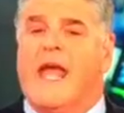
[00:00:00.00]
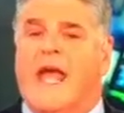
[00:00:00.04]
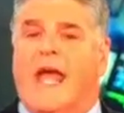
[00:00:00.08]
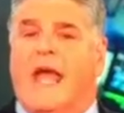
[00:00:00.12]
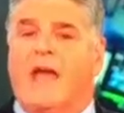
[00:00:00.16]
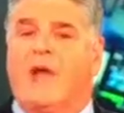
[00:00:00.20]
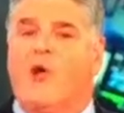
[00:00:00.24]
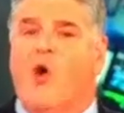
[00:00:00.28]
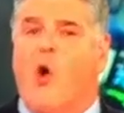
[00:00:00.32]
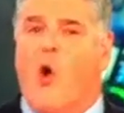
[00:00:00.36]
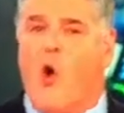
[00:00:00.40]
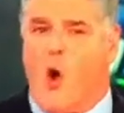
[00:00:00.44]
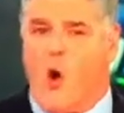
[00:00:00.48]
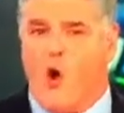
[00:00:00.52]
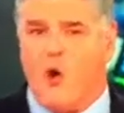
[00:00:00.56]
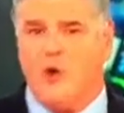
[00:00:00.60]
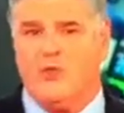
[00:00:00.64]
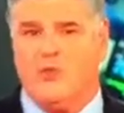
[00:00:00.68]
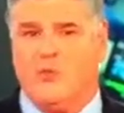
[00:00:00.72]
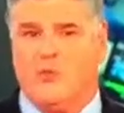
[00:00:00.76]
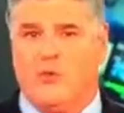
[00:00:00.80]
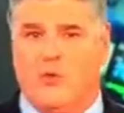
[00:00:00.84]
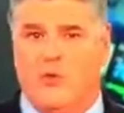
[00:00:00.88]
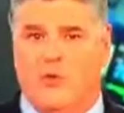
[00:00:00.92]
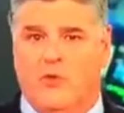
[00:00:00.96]
had
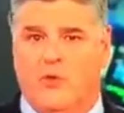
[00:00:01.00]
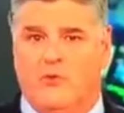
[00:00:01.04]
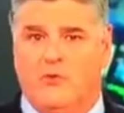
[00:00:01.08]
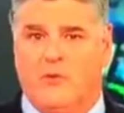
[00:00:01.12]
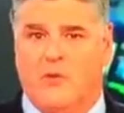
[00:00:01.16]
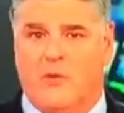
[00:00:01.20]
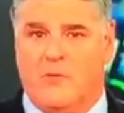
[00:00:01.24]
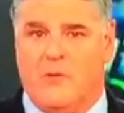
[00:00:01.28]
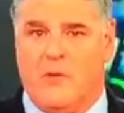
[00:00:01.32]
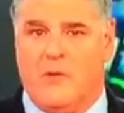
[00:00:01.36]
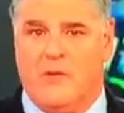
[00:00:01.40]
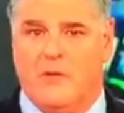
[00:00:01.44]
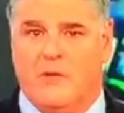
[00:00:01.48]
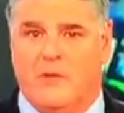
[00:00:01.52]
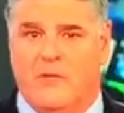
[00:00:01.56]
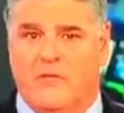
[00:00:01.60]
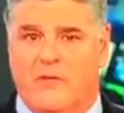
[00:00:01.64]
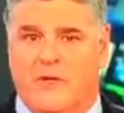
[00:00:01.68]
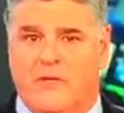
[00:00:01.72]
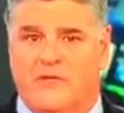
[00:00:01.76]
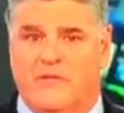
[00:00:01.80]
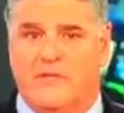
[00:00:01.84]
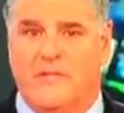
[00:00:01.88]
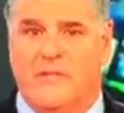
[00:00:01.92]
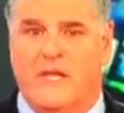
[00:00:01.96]
harsh words for the Mueller
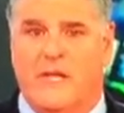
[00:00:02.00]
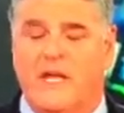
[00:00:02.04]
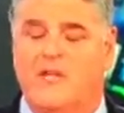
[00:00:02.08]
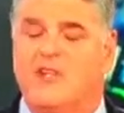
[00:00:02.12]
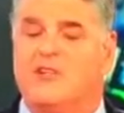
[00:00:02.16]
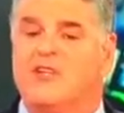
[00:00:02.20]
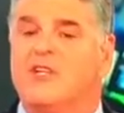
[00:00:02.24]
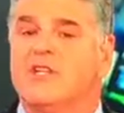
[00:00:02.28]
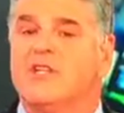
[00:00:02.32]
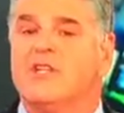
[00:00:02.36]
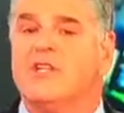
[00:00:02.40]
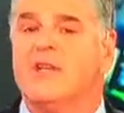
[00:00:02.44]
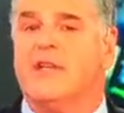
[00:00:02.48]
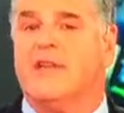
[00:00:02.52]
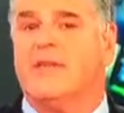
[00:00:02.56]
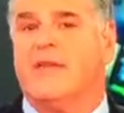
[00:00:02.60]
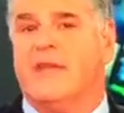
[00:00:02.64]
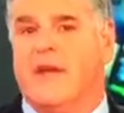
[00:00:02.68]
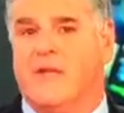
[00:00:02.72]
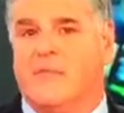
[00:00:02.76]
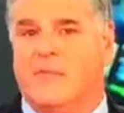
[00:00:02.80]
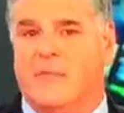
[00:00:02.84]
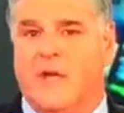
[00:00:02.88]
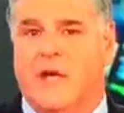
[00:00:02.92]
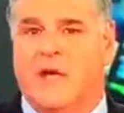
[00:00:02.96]
investigation and
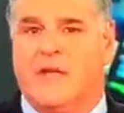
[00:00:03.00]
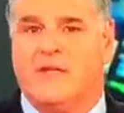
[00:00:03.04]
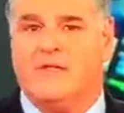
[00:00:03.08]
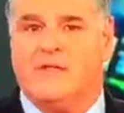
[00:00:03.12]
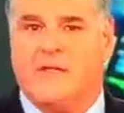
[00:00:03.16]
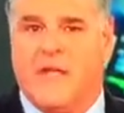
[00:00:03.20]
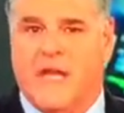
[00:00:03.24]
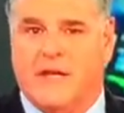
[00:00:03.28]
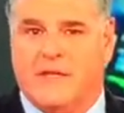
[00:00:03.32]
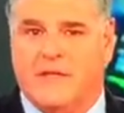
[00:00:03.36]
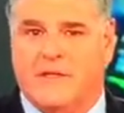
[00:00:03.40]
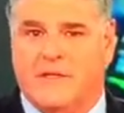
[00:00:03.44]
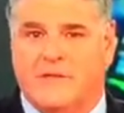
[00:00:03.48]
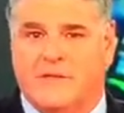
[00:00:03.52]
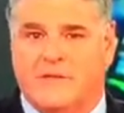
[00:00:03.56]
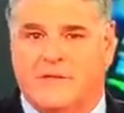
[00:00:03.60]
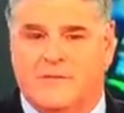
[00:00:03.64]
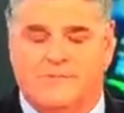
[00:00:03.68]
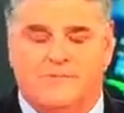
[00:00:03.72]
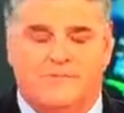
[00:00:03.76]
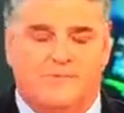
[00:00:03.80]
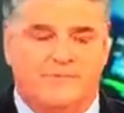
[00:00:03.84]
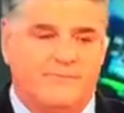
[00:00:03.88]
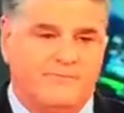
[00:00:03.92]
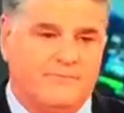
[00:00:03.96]
the FBI's
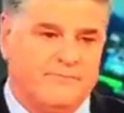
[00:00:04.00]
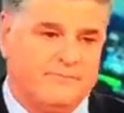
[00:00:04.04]
tactics.